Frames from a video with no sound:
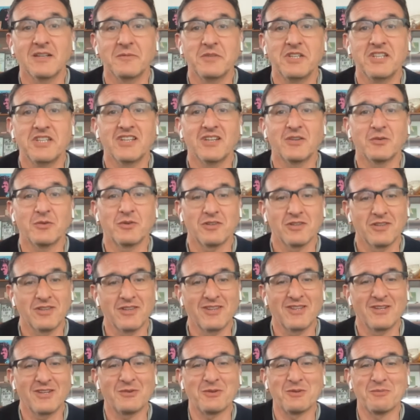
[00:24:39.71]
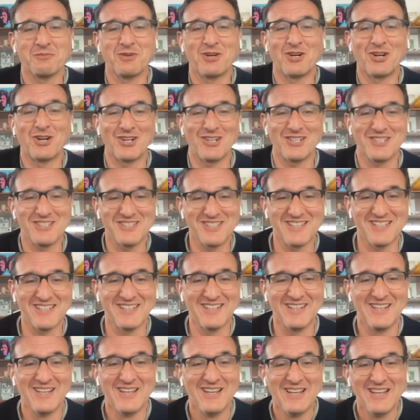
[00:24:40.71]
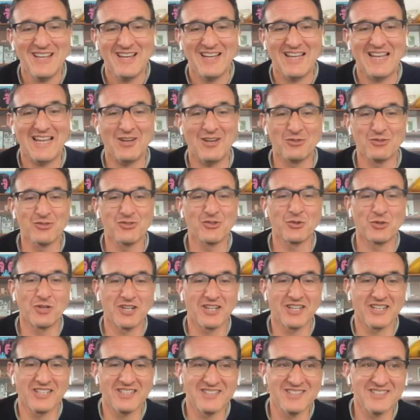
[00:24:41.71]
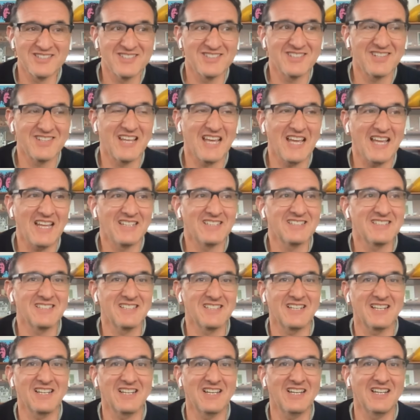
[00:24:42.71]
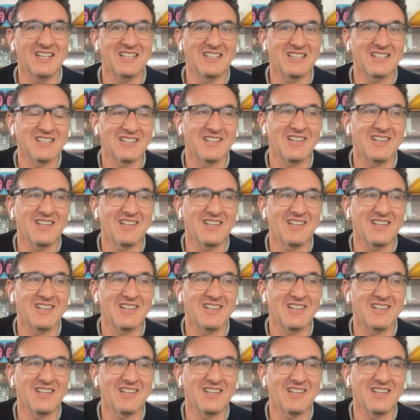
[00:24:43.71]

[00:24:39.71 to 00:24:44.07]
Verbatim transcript: I mean, there were there were partisan house organs that uh,